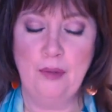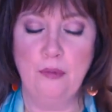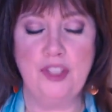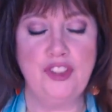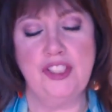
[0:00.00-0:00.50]

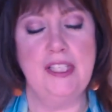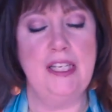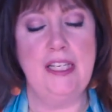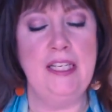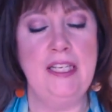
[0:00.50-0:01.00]
which is an
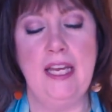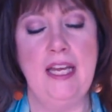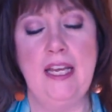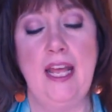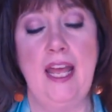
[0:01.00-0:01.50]

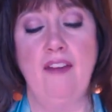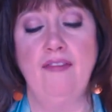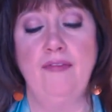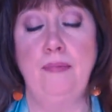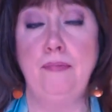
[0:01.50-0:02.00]

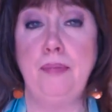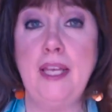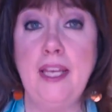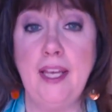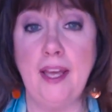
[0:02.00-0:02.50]

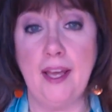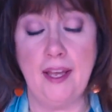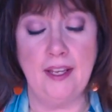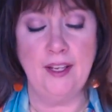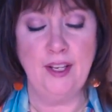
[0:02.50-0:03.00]

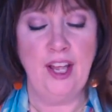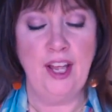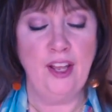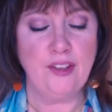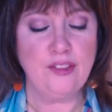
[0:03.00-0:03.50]
ENFPA.
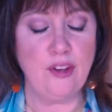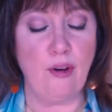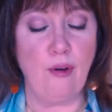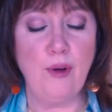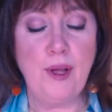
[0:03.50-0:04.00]

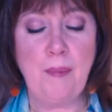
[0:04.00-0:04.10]
So